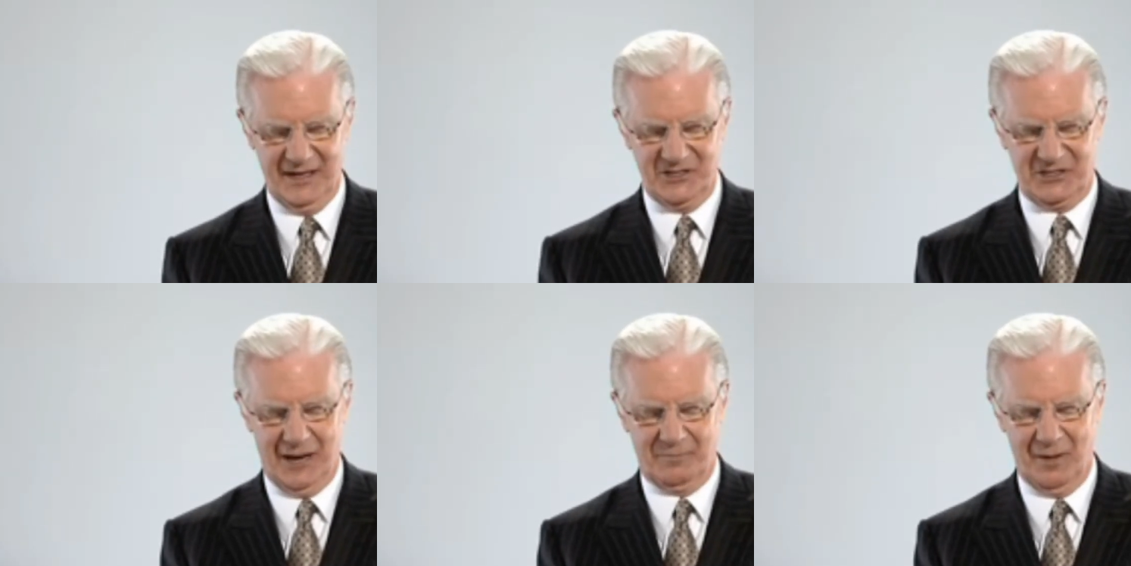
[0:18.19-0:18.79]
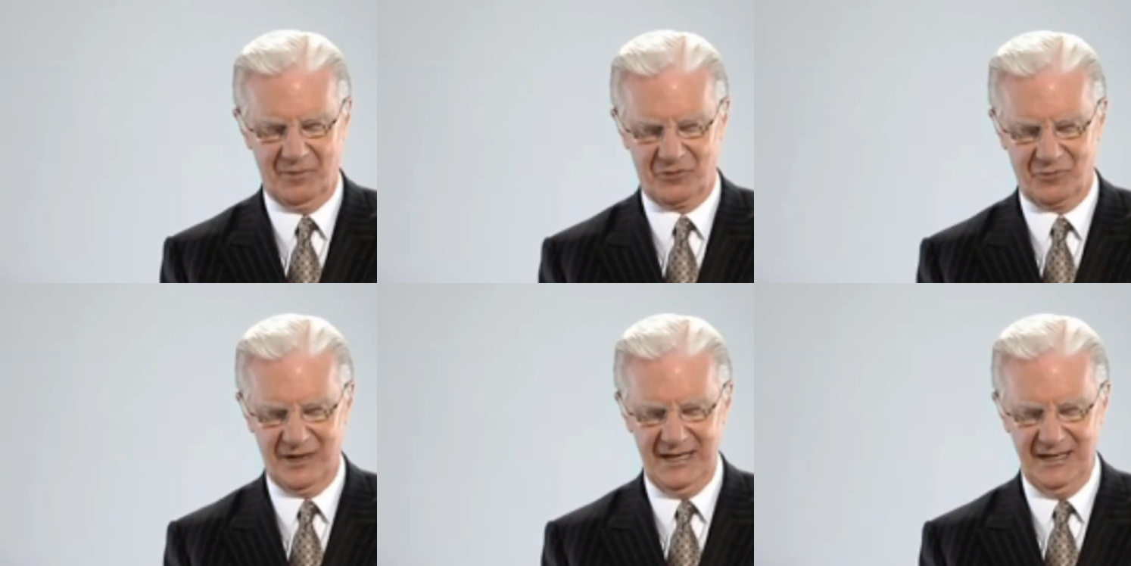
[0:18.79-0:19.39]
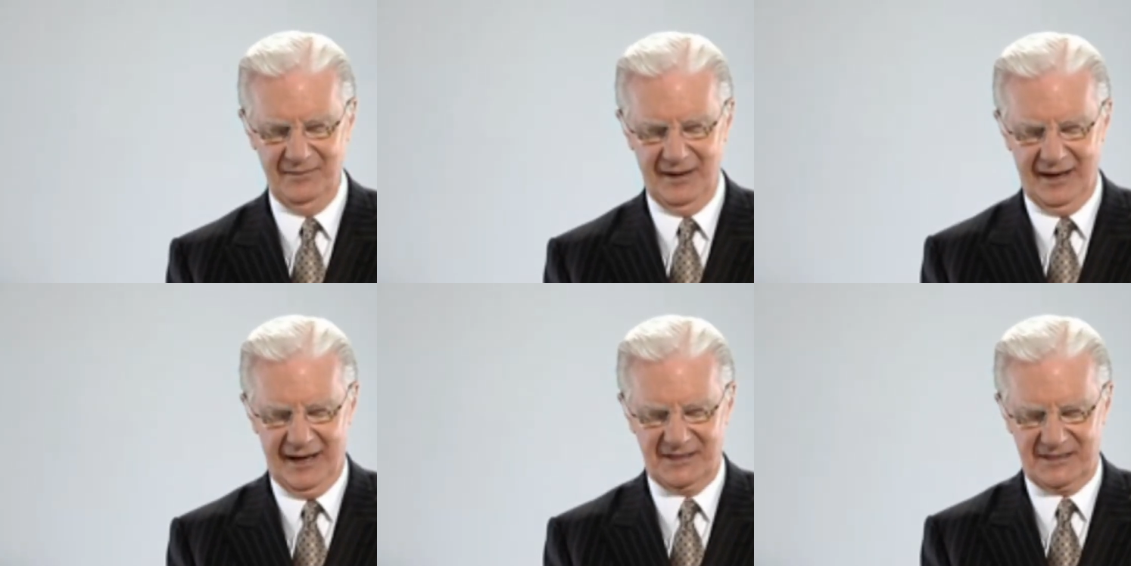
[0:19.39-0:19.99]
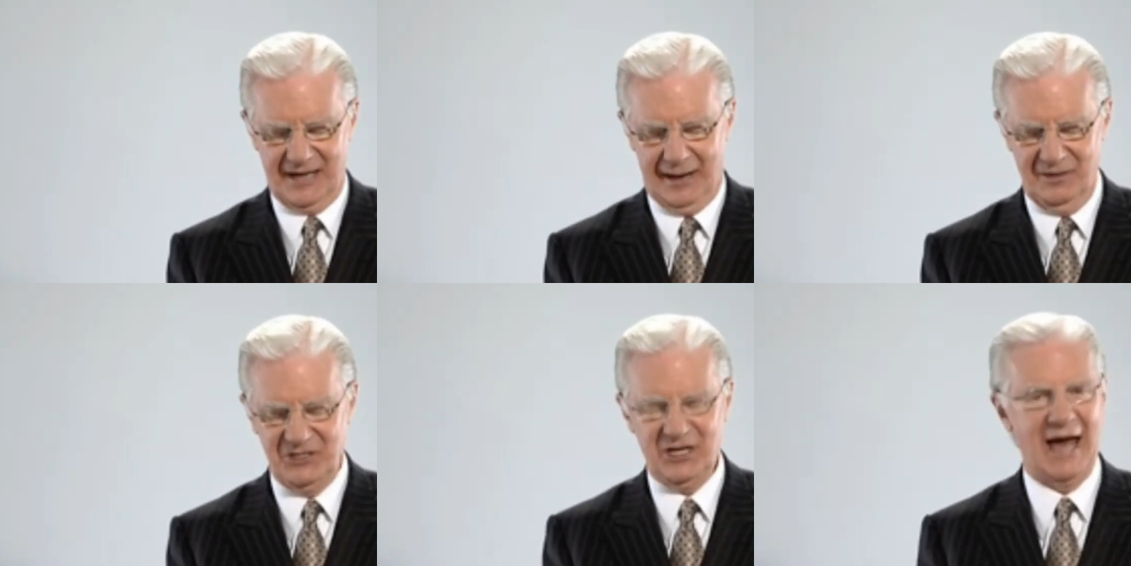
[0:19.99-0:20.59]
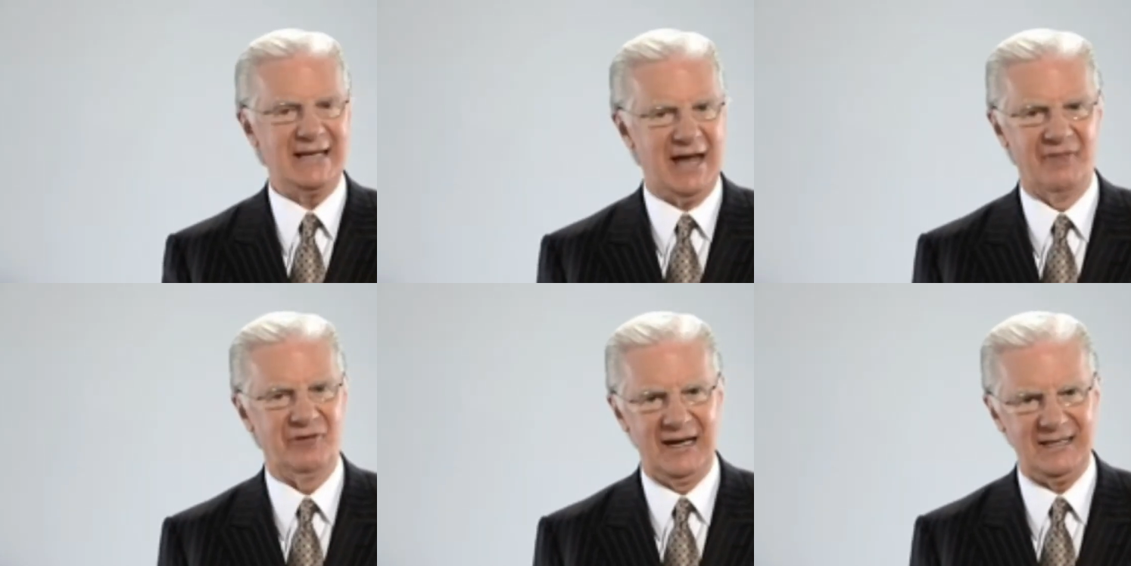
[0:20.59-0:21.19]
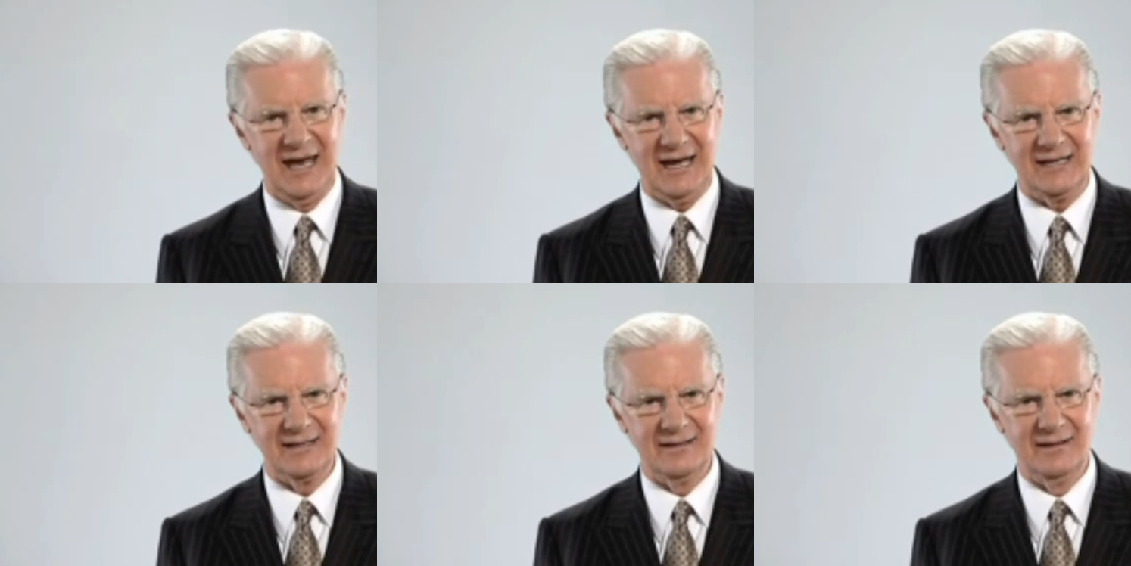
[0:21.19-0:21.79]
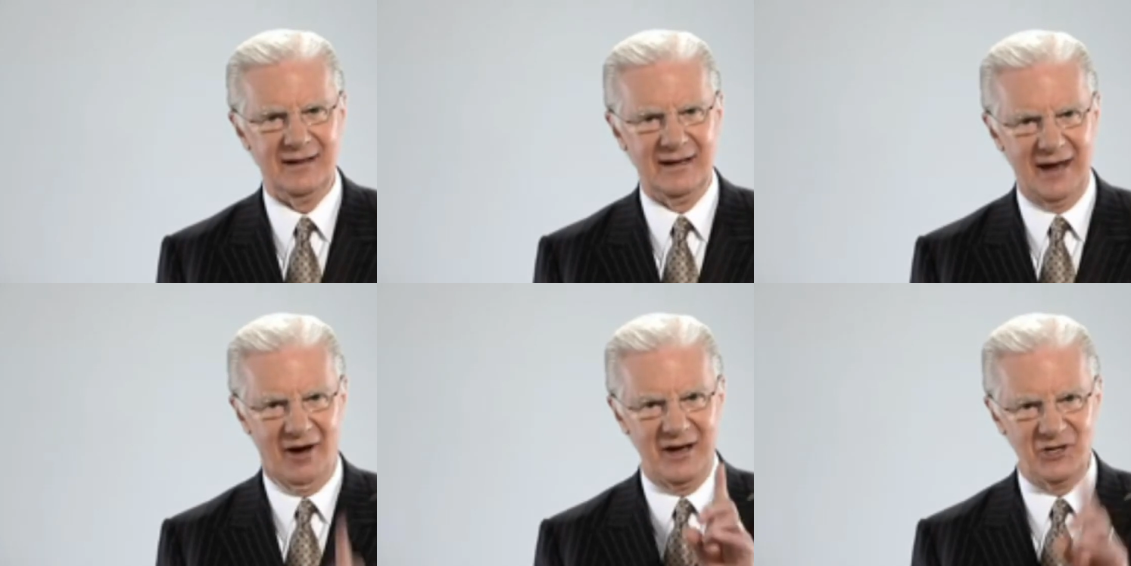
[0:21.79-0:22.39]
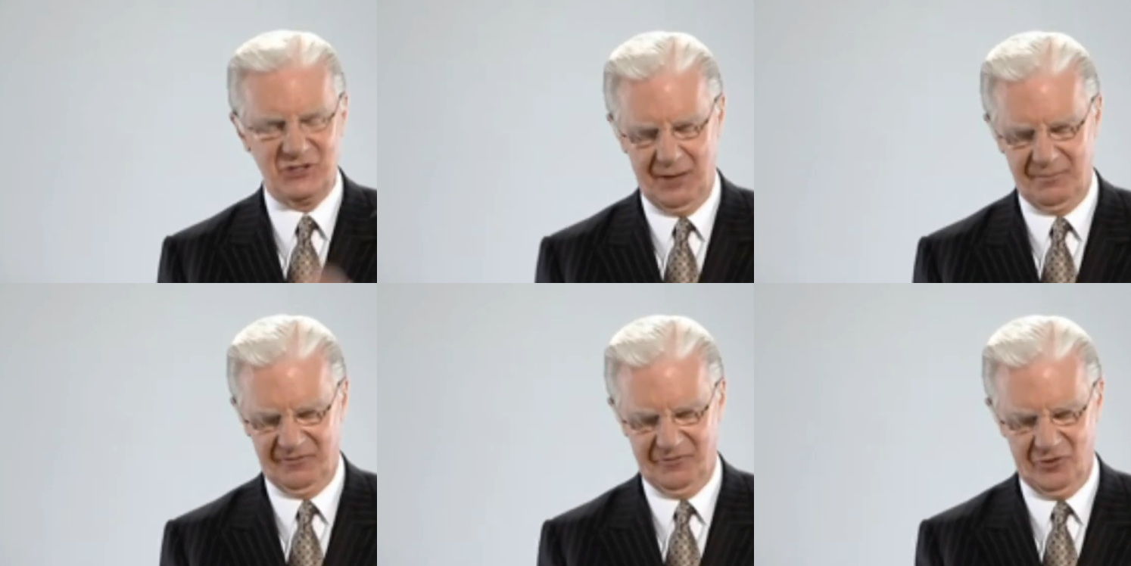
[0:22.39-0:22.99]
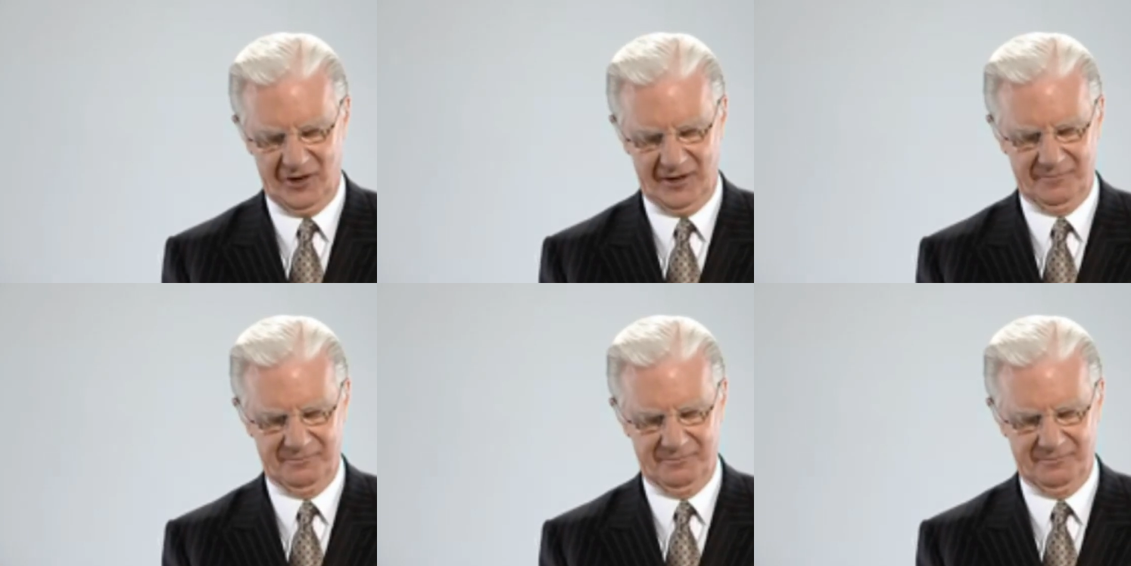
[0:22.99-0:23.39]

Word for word: Step number 3, establish a definite date. Now, here's number 4.